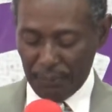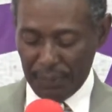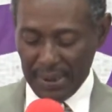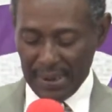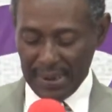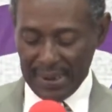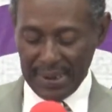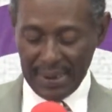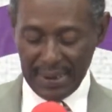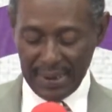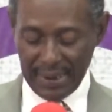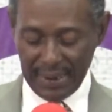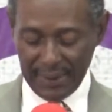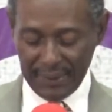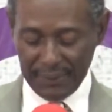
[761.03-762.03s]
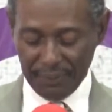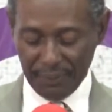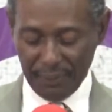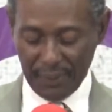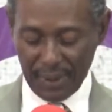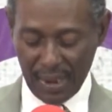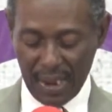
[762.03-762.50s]
Peninnah
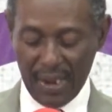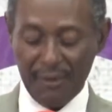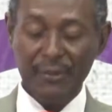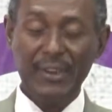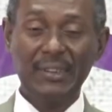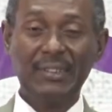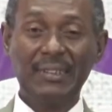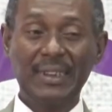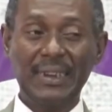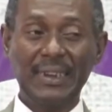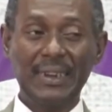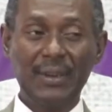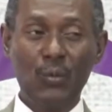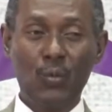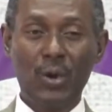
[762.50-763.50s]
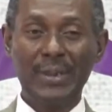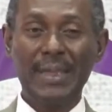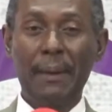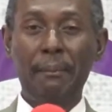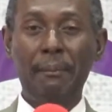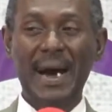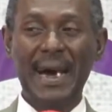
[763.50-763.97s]
obviously was
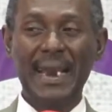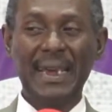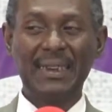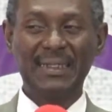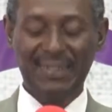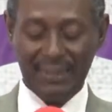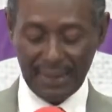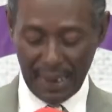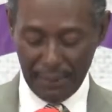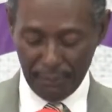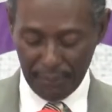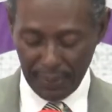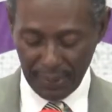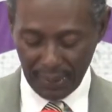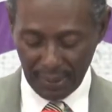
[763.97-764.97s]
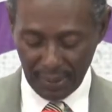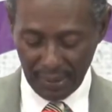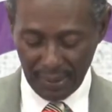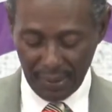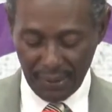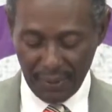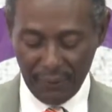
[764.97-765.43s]
a bad example
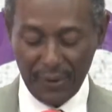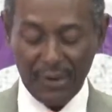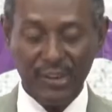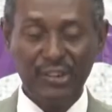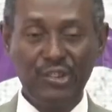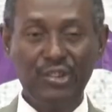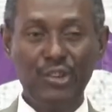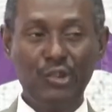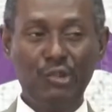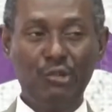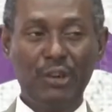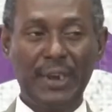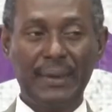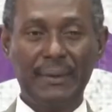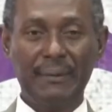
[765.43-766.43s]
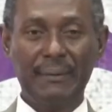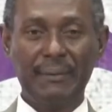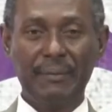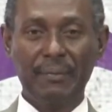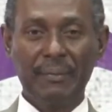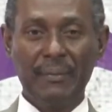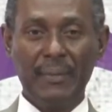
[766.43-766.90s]
for her children.
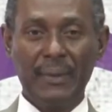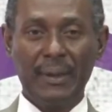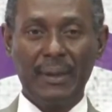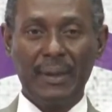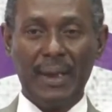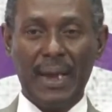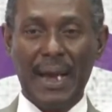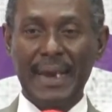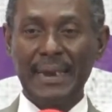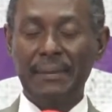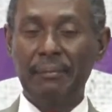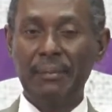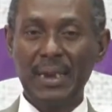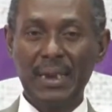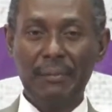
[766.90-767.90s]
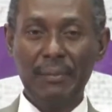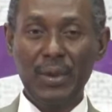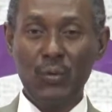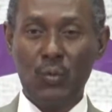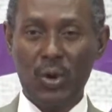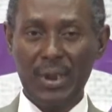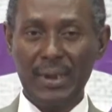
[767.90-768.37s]
And it made me
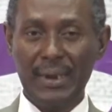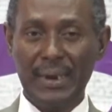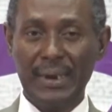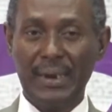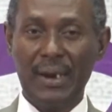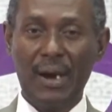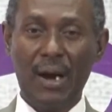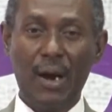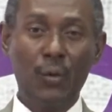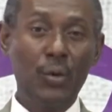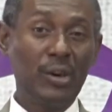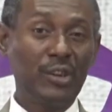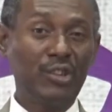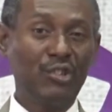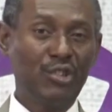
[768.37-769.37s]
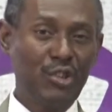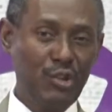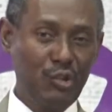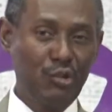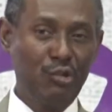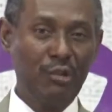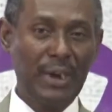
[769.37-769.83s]
wonder how her
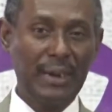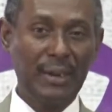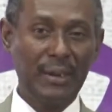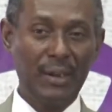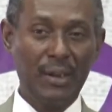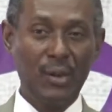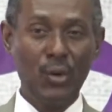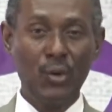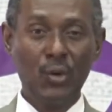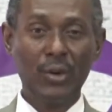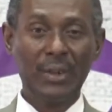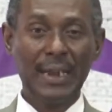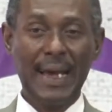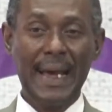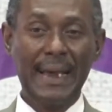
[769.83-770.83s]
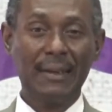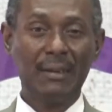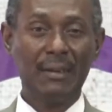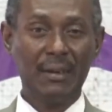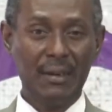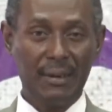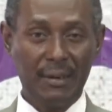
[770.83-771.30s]
children looked at
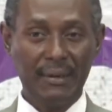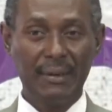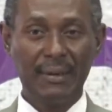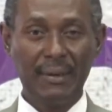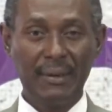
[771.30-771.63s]
her.